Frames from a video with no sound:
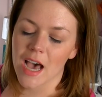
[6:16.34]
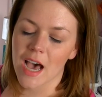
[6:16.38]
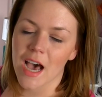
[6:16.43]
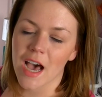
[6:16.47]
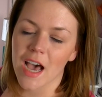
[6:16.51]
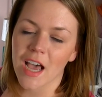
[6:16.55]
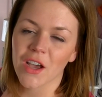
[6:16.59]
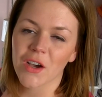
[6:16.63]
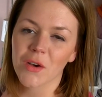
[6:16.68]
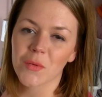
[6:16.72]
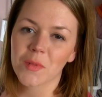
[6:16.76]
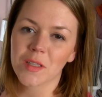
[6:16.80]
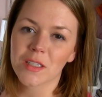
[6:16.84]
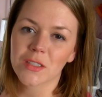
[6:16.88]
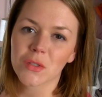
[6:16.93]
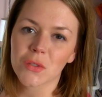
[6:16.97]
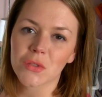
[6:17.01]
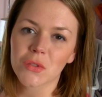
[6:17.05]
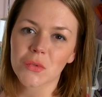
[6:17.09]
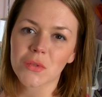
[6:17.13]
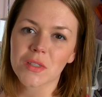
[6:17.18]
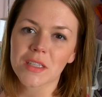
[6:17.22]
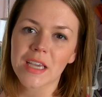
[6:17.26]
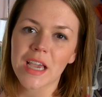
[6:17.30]
I hope this
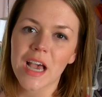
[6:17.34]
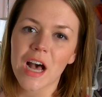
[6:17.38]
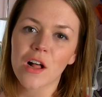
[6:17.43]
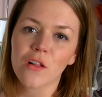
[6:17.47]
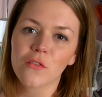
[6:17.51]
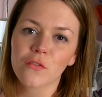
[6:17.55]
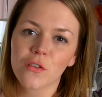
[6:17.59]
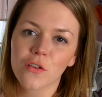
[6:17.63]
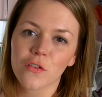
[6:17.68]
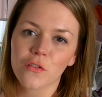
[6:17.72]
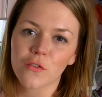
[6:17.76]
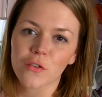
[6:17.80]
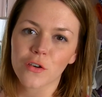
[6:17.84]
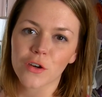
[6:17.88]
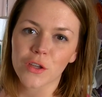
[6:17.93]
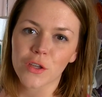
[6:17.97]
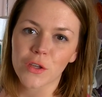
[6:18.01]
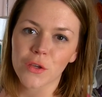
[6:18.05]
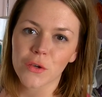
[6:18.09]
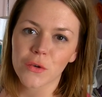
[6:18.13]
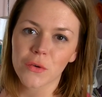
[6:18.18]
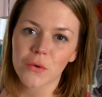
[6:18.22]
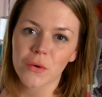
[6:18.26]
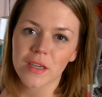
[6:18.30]
is really helpful for
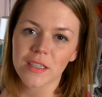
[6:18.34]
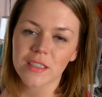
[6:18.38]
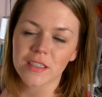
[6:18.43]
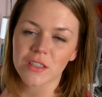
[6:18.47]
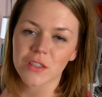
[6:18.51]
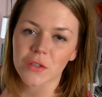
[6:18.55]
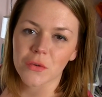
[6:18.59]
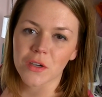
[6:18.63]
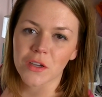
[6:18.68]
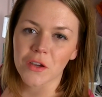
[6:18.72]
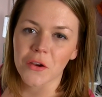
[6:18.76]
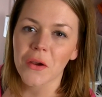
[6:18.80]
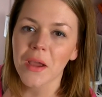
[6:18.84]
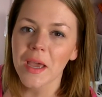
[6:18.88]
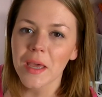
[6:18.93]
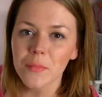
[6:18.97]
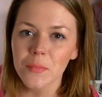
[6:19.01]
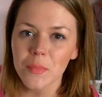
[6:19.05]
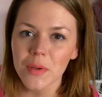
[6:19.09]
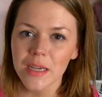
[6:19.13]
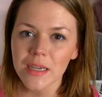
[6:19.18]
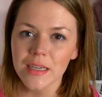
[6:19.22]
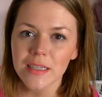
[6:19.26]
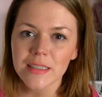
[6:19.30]
you in sewing your
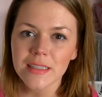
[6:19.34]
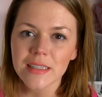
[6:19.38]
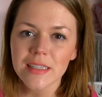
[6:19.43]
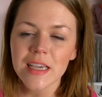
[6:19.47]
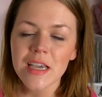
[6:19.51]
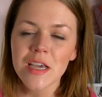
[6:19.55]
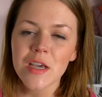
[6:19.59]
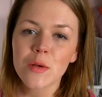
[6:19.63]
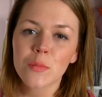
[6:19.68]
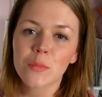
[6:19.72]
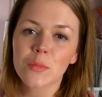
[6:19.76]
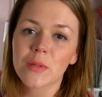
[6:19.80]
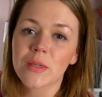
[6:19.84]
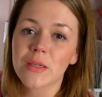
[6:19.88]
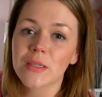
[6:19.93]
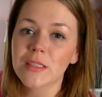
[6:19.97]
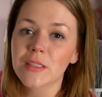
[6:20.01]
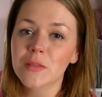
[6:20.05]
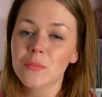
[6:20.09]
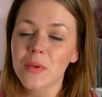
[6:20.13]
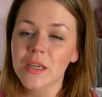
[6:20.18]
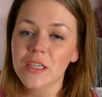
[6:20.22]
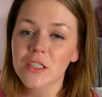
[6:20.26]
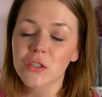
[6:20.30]
headbands.
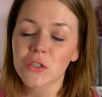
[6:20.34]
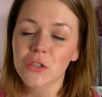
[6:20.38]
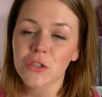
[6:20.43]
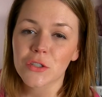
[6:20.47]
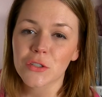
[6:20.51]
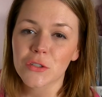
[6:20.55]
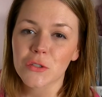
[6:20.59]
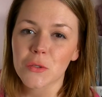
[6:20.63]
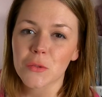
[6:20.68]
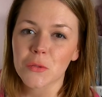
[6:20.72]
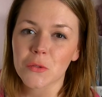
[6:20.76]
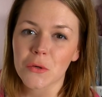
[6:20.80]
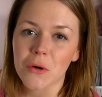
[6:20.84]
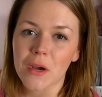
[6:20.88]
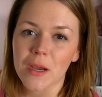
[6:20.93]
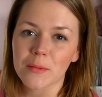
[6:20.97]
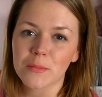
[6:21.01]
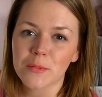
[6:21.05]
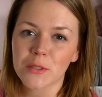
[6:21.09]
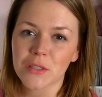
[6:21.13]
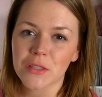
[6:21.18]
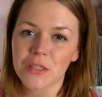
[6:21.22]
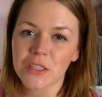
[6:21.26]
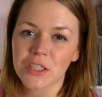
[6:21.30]
Please make sure to
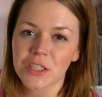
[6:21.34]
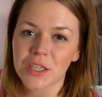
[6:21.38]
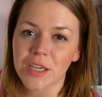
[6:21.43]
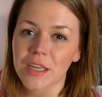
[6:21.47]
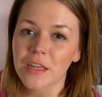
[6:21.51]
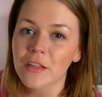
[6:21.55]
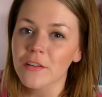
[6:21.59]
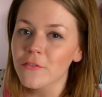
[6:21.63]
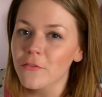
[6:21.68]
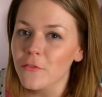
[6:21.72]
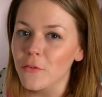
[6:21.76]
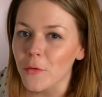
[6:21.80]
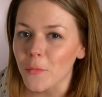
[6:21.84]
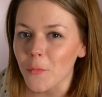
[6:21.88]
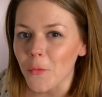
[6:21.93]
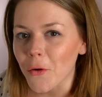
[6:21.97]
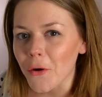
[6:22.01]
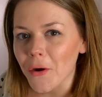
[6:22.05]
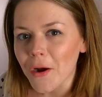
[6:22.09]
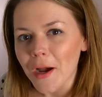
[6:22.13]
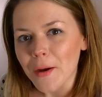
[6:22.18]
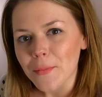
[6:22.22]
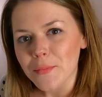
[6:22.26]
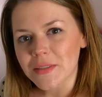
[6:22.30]
subscribe to the channel for
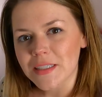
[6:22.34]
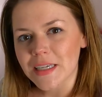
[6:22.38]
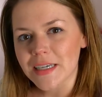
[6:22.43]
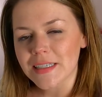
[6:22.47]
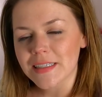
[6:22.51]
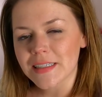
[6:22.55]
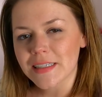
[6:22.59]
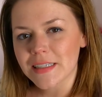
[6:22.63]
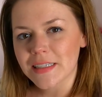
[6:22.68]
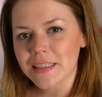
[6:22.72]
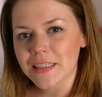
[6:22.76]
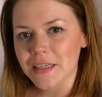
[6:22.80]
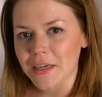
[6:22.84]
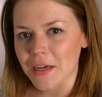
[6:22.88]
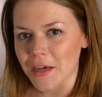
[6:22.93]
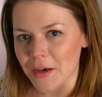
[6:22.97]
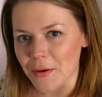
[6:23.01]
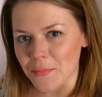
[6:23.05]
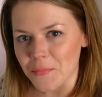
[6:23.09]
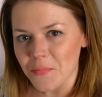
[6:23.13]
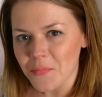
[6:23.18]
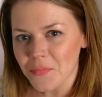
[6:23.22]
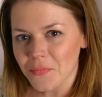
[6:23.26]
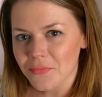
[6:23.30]
more updates to
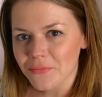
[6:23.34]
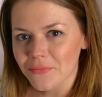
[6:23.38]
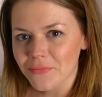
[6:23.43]
come.